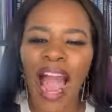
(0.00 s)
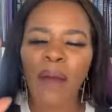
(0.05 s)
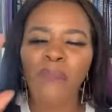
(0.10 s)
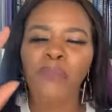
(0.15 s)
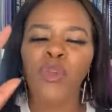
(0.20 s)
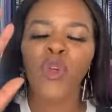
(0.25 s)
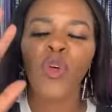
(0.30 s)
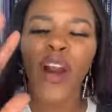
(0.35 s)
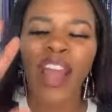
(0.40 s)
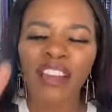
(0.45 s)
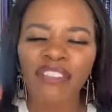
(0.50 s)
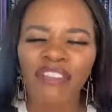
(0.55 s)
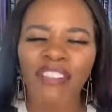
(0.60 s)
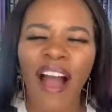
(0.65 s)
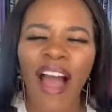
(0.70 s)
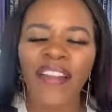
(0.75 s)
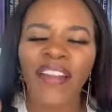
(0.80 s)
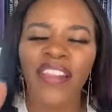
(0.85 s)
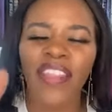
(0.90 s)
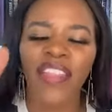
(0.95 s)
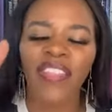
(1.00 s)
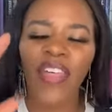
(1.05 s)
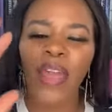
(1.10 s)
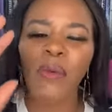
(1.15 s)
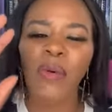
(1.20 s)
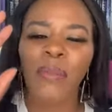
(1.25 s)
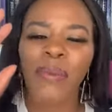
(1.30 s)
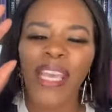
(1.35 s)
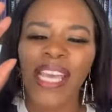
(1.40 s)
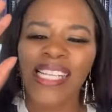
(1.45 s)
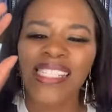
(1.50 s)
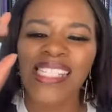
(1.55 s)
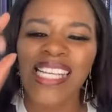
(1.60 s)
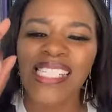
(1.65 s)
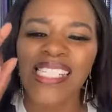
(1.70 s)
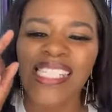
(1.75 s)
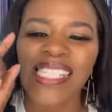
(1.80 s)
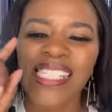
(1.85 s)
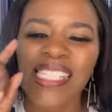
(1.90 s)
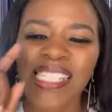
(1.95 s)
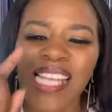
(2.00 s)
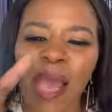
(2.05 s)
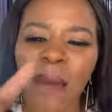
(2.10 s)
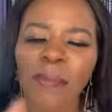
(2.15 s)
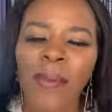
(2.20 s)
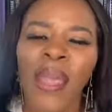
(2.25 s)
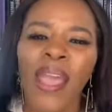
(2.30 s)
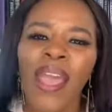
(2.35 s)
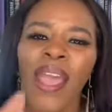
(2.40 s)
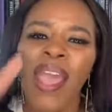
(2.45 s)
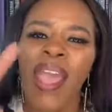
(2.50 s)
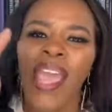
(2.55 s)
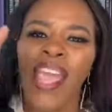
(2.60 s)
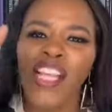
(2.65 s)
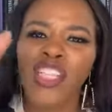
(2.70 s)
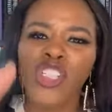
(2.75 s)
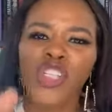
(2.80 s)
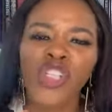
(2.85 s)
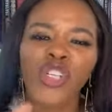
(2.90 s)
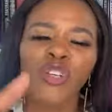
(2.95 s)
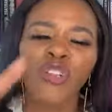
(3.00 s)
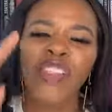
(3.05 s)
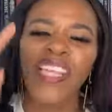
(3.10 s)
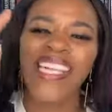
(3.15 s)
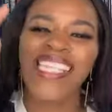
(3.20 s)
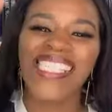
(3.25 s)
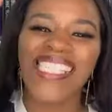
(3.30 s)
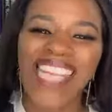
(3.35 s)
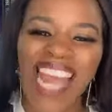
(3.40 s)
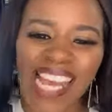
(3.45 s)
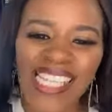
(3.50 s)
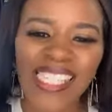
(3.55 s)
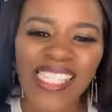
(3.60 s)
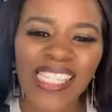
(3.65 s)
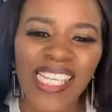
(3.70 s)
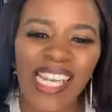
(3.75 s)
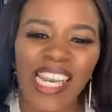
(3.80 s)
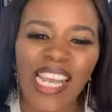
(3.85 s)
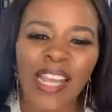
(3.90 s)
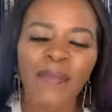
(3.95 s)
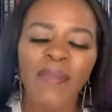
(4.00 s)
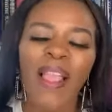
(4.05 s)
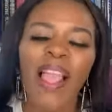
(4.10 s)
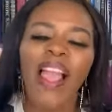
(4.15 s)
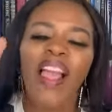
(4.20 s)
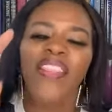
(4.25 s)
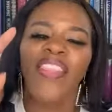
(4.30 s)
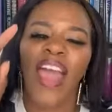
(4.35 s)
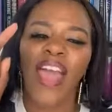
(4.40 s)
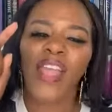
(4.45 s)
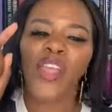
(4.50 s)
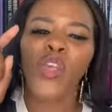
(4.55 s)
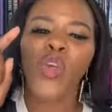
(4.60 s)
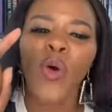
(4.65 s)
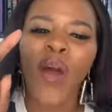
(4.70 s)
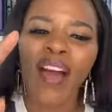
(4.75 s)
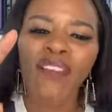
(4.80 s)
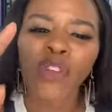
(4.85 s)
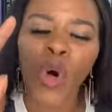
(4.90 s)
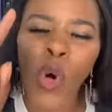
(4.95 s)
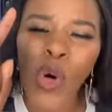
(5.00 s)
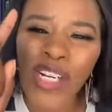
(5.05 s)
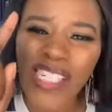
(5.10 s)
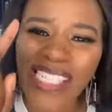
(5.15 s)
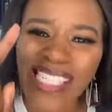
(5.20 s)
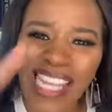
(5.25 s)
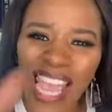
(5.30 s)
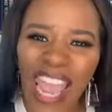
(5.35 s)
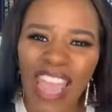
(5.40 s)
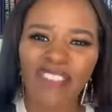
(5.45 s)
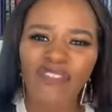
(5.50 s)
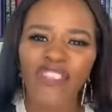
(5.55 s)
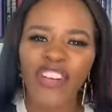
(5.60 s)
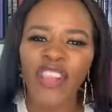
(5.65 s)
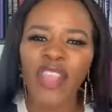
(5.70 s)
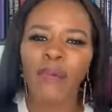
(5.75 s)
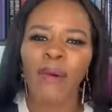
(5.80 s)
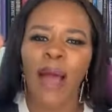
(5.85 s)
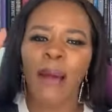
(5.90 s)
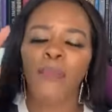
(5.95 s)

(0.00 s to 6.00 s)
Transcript: I pray, Father, that they will begin to step into the destiny that you have ordained for them.